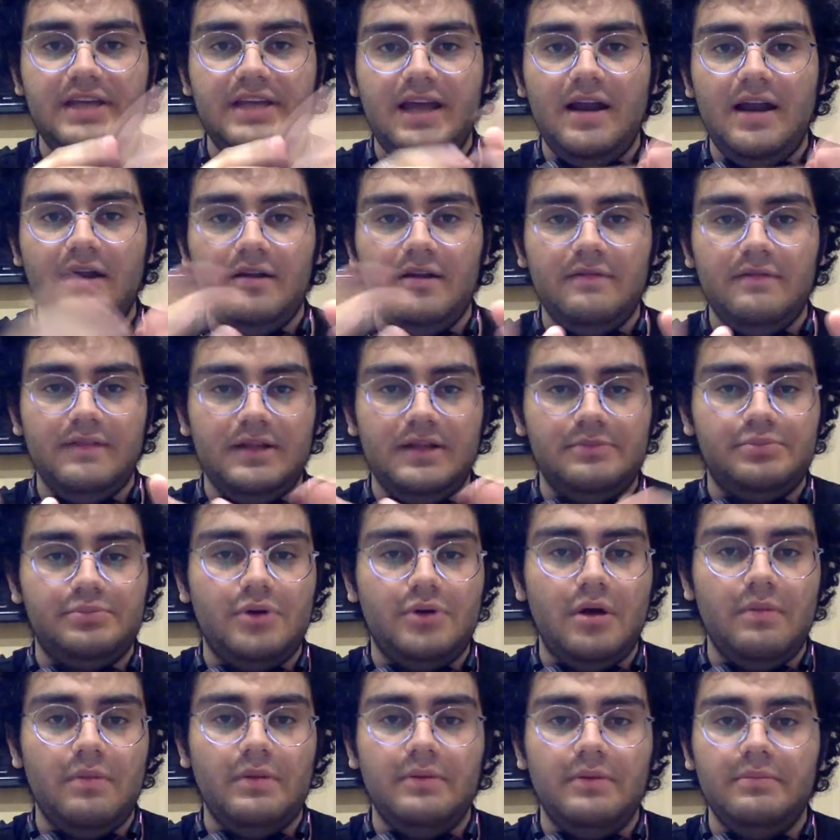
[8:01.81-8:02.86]
out of that
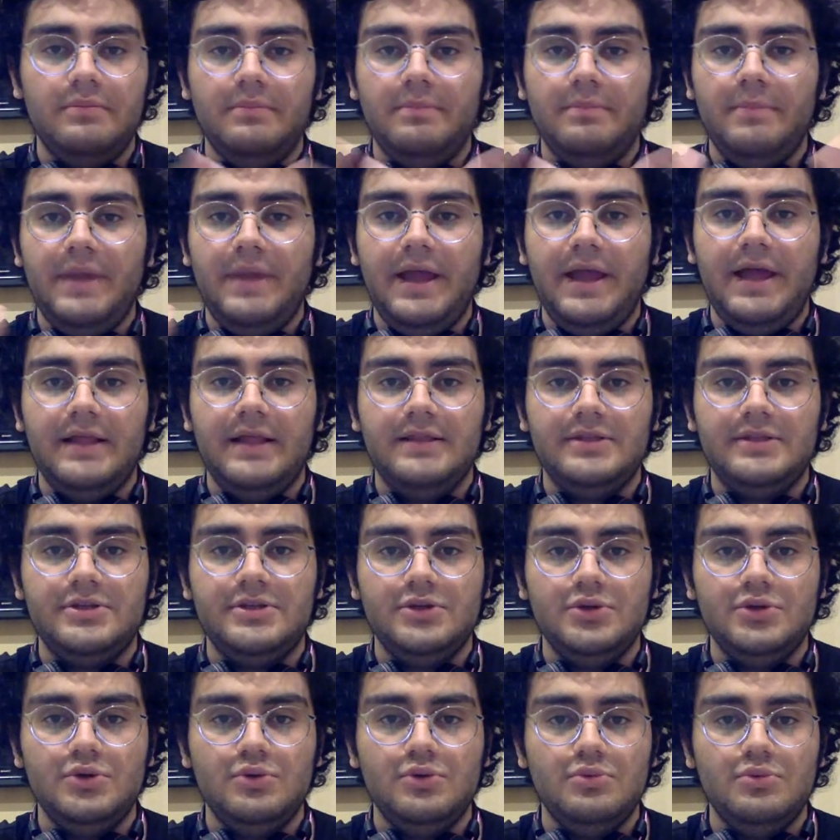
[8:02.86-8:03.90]
problem and
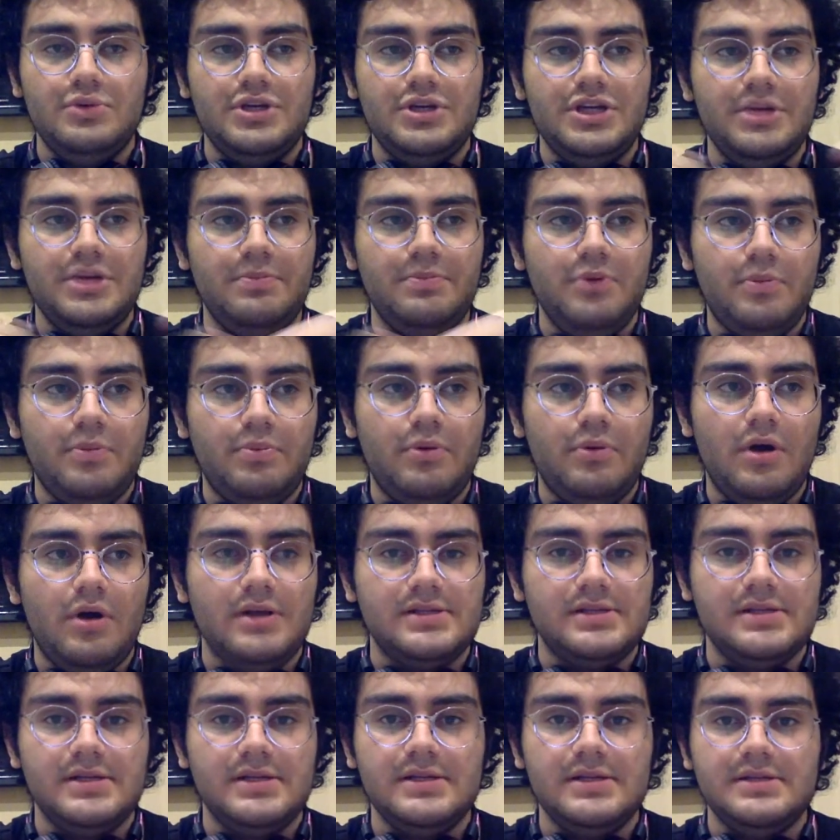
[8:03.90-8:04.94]
to keep your
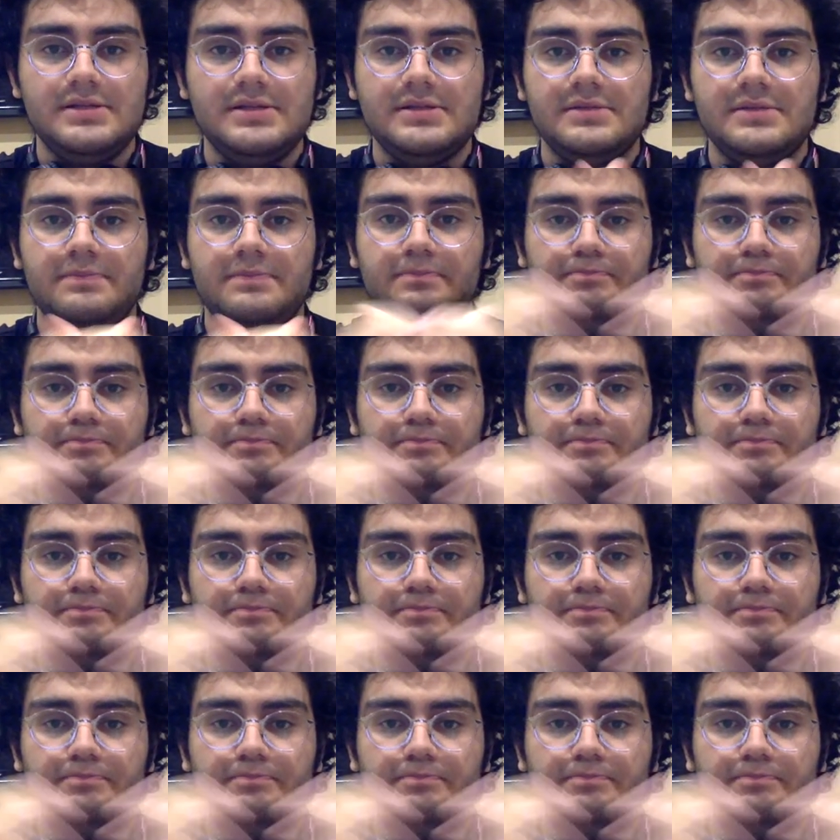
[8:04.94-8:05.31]
process